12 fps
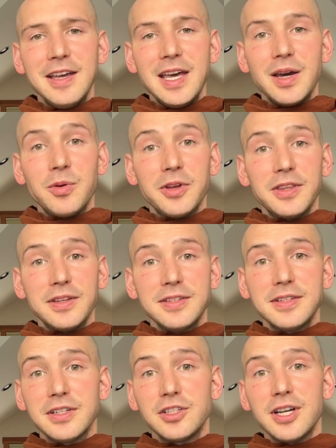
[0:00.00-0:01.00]
And what this
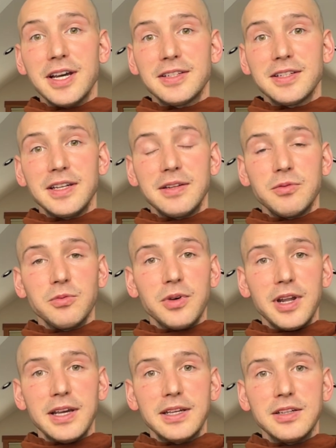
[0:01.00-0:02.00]
suggests, and
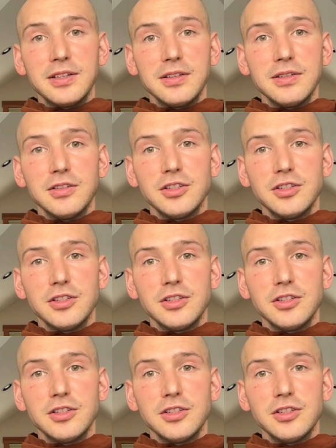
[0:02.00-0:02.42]
what I can